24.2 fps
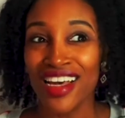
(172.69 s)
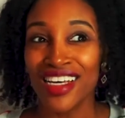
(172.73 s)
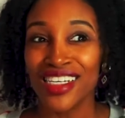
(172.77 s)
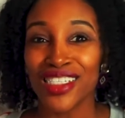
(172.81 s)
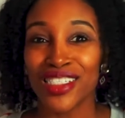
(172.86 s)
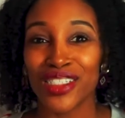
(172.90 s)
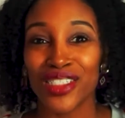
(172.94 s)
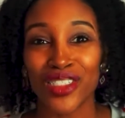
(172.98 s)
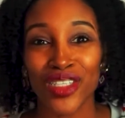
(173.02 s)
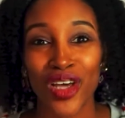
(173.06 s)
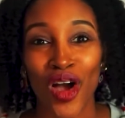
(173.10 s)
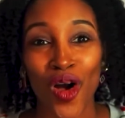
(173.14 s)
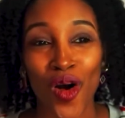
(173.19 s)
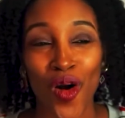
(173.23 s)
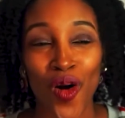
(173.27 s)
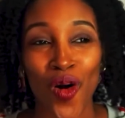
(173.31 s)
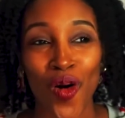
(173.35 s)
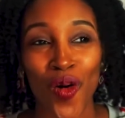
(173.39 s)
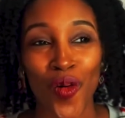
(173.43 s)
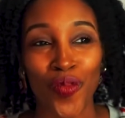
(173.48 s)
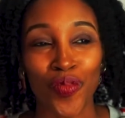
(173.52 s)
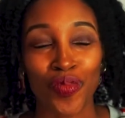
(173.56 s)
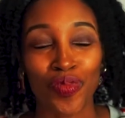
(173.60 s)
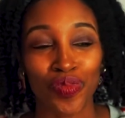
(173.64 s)

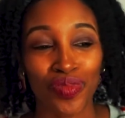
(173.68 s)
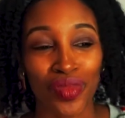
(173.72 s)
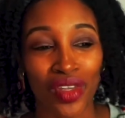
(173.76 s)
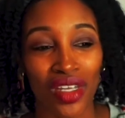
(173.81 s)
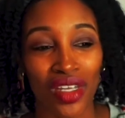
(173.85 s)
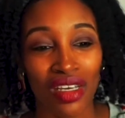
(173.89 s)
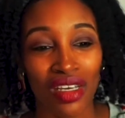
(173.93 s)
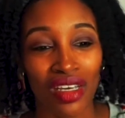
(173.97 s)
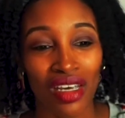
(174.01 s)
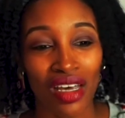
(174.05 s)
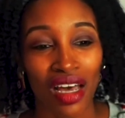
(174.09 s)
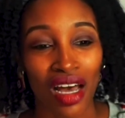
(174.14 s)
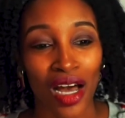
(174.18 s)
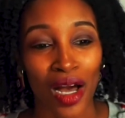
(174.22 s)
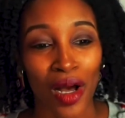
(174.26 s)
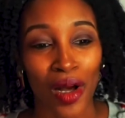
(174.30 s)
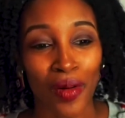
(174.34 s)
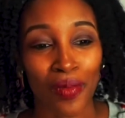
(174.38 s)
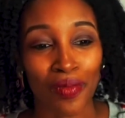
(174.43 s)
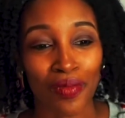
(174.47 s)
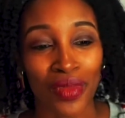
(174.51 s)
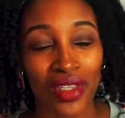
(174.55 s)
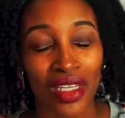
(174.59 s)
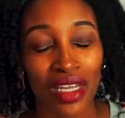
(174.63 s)
So
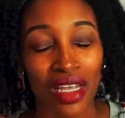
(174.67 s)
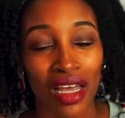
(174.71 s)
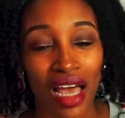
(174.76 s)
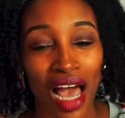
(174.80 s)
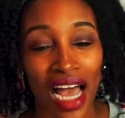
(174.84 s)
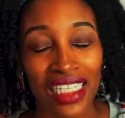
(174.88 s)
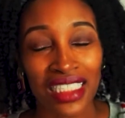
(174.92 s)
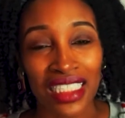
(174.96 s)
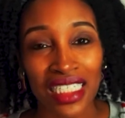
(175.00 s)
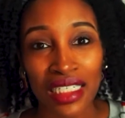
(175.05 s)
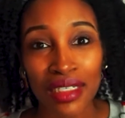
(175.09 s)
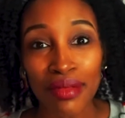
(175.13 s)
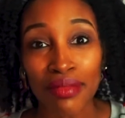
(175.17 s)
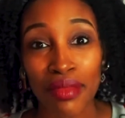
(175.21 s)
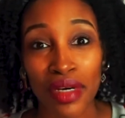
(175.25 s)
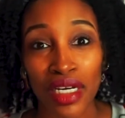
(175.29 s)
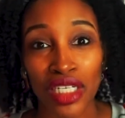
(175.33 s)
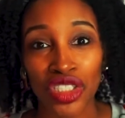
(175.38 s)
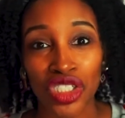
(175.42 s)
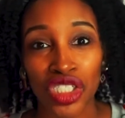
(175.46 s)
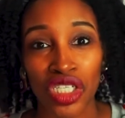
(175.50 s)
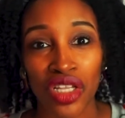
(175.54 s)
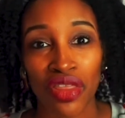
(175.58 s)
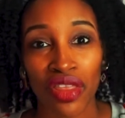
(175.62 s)
I didn't
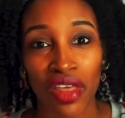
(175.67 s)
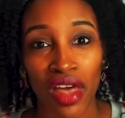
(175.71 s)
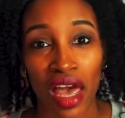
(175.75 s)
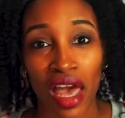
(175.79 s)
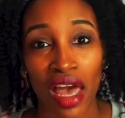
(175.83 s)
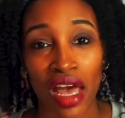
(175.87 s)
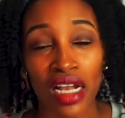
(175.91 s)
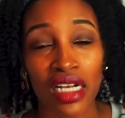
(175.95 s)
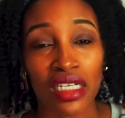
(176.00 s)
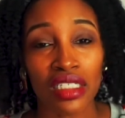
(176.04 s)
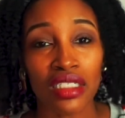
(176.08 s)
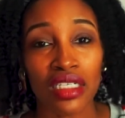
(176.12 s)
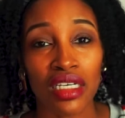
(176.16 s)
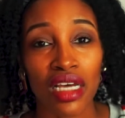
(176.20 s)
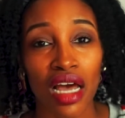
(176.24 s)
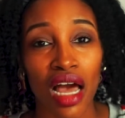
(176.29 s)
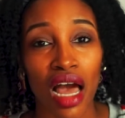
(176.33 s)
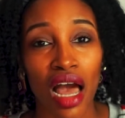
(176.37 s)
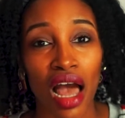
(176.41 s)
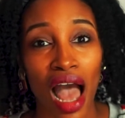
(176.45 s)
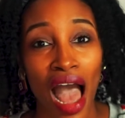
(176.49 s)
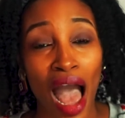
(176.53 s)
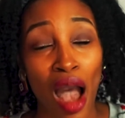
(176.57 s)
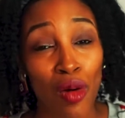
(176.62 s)
mention that
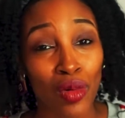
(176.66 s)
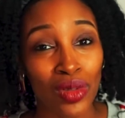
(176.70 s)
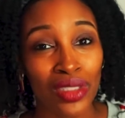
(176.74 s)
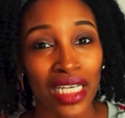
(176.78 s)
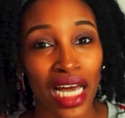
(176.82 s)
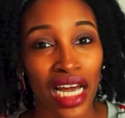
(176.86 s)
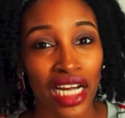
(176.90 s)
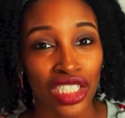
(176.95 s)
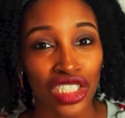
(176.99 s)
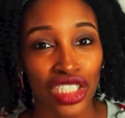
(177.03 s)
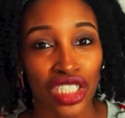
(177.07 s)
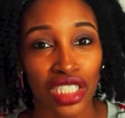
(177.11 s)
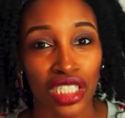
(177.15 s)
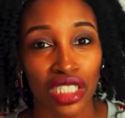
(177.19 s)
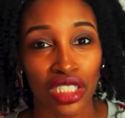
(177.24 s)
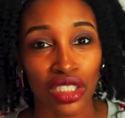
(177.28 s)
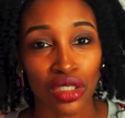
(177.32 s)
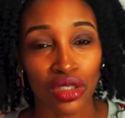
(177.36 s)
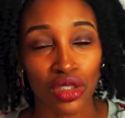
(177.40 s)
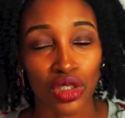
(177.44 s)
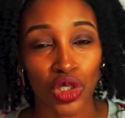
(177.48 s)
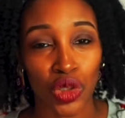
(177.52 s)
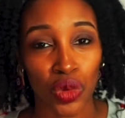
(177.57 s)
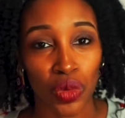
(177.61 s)
I was
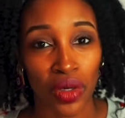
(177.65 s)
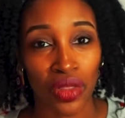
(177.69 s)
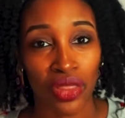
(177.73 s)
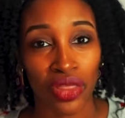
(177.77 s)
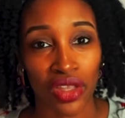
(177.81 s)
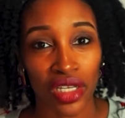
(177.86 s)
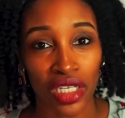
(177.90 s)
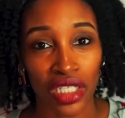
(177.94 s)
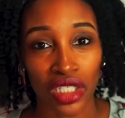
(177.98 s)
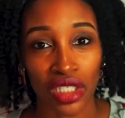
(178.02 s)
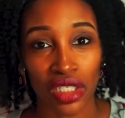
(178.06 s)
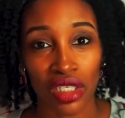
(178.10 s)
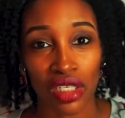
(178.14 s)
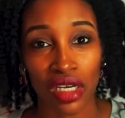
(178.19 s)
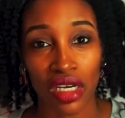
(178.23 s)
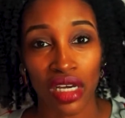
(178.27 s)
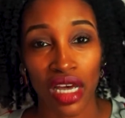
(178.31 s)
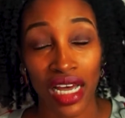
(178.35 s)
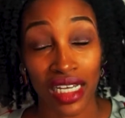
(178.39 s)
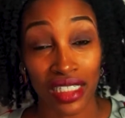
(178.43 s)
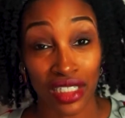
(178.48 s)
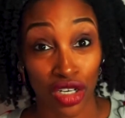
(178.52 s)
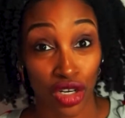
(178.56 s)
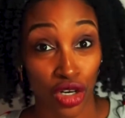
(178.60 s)
actually doing this
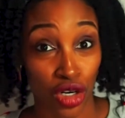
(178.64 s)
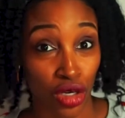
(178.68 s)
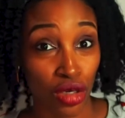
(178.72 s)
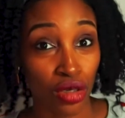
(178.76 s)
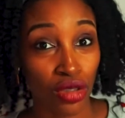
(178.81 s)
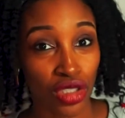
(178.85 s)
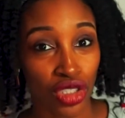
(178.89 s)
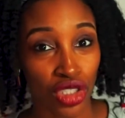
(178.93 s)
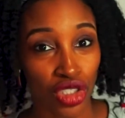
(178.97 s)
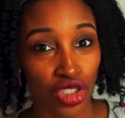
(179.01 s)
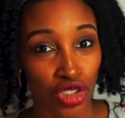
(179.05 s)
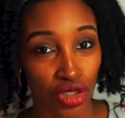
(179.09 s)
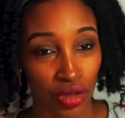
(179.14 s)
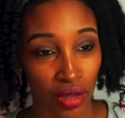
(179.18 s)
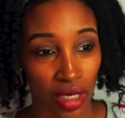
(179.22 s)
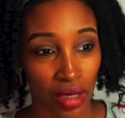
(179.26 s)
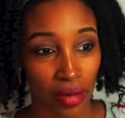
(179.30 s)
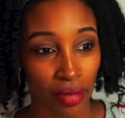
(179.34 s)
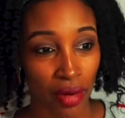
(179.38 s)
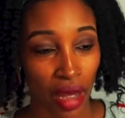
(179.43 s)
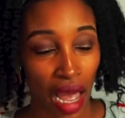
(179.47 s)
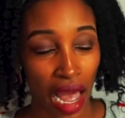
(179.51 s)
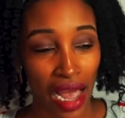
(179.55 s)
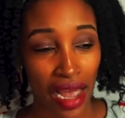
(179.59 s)
as a girls'
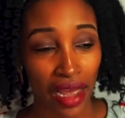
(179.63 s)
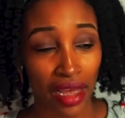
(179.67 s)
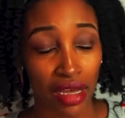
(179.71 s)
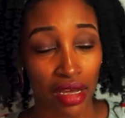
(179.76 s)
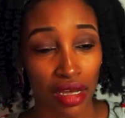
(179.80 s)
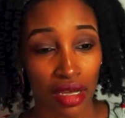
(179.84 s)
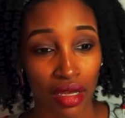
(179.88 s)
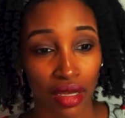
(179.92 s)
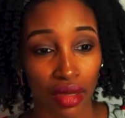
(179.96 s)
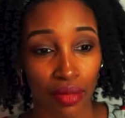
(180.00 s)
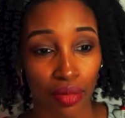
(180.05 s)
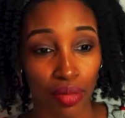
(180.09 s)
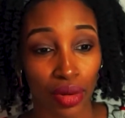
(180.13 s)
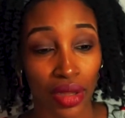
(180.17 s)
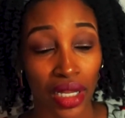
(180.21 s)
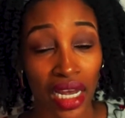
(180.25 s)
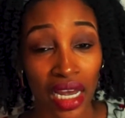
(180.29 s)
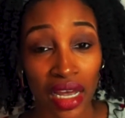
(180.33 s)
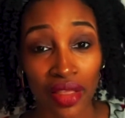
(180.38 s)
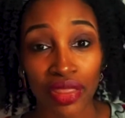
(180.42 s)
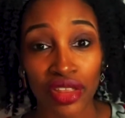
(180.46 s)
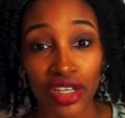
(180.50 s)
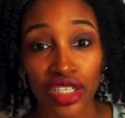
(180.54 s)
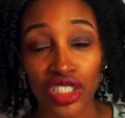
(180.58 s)
trip. I
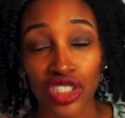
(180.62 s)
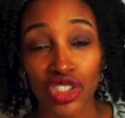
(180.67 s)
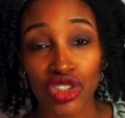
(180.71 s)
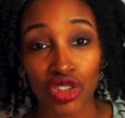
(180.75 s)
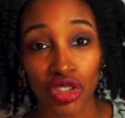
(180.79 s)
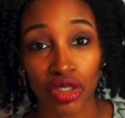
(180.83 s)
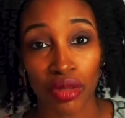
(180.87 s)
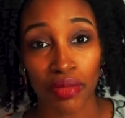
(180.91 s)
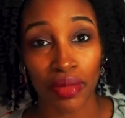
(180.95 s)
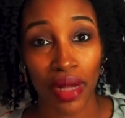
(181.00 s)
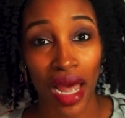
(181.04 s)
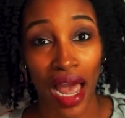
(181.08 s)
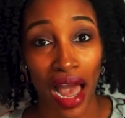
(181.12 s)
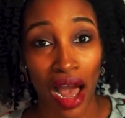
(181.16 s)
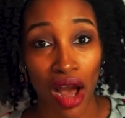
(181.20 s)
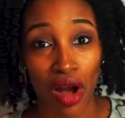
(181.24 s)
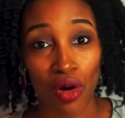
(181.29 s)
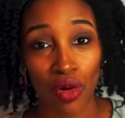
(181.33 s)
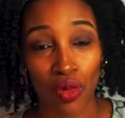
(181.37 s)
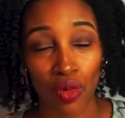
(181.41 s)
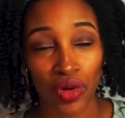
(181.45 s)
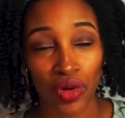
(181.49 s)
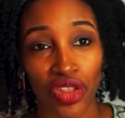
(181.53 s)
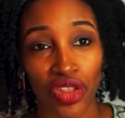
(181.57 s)
planned this trip
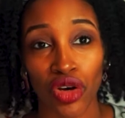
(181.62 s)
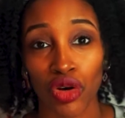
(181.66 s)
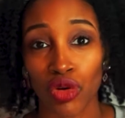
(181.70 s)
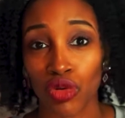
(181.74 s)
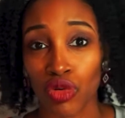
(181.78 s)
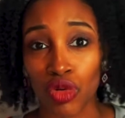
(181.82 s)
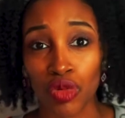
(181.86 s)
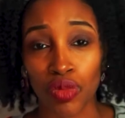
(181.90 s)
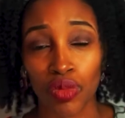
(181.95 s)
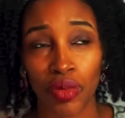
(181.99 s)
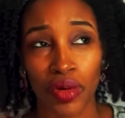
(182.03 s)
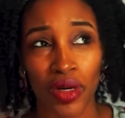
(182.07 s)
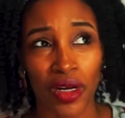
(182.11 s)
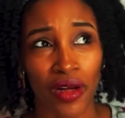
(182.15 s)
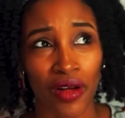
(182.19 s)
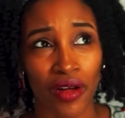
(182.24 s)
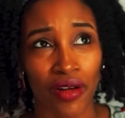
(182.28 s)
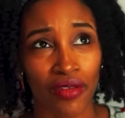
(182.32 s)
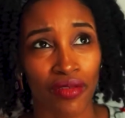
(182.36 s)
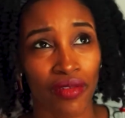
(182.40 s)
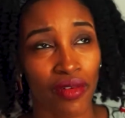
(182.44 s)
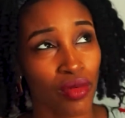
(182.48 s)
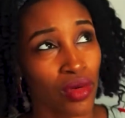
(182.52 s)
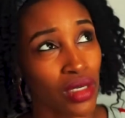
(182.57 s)
out a group
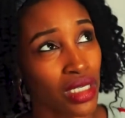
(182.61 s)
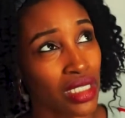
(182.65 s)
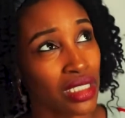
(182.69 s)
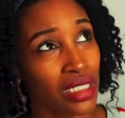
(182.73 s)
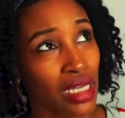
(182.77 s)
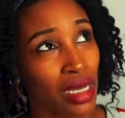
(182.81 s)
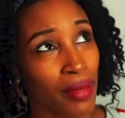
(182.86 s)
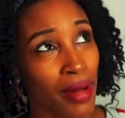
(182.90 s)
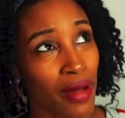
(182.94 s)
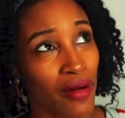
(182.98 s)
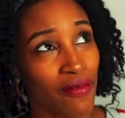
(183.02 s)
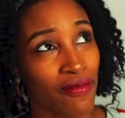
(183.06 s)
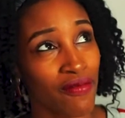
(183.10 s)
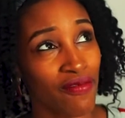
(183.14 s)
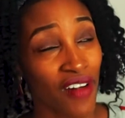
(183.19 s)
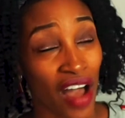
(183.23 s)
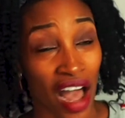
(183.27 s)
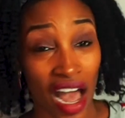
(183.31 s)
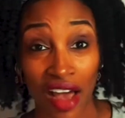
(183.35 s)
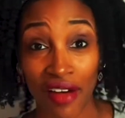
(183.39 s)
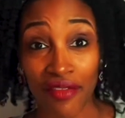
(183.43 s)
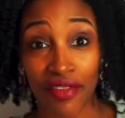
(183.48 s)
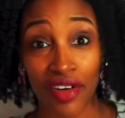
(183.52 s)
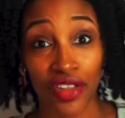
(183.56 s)
of, I want to say about
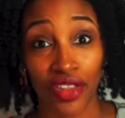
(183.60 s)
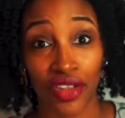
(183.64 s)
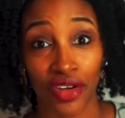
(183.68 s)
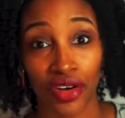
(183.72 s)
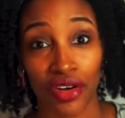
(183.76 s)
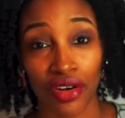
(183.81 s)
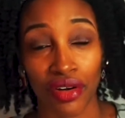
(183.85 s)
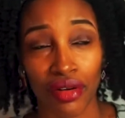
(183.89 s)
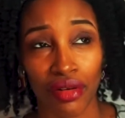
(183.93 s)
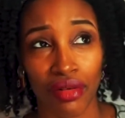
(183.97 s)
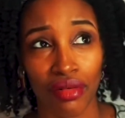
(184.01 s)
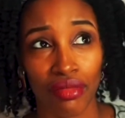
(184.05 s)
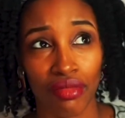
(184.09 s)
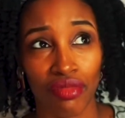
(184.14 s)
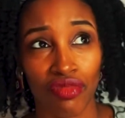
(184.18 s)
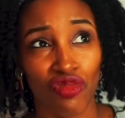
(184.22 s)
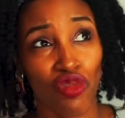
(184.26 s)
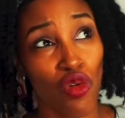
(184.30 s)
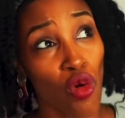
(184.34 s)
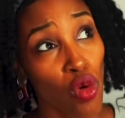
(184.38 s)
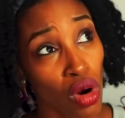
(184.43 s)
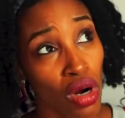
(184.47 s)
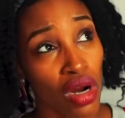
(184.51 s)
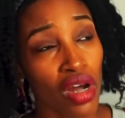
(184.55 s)

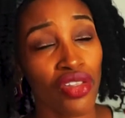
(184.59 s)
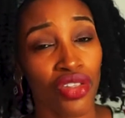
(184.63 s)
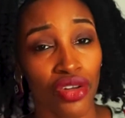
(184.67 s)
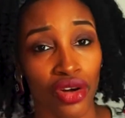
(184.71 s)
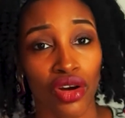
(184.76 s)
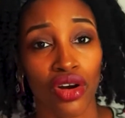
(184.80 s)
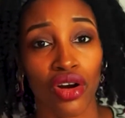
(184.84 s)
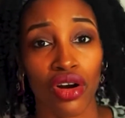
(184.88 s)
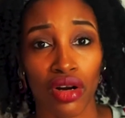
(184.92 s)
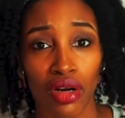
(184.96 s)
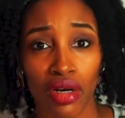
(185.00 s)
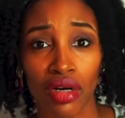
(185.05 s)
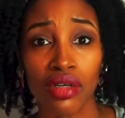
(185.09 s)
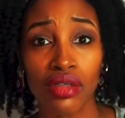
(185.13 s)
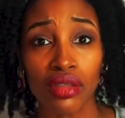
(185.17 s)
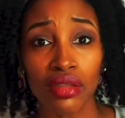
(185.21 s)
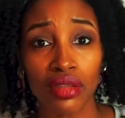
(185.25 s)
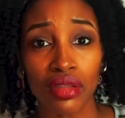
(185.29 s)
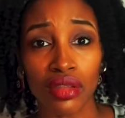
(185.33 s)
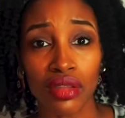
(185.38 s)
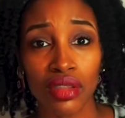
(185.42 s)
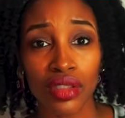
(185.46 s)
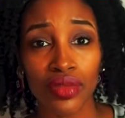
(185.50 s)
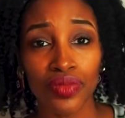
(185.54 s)
four other
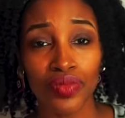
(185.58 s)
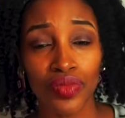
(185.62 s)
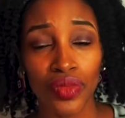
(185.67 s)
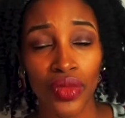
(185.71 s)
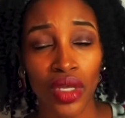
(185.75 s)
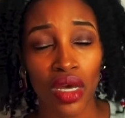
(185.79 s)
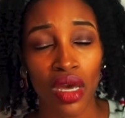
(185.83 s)
girls.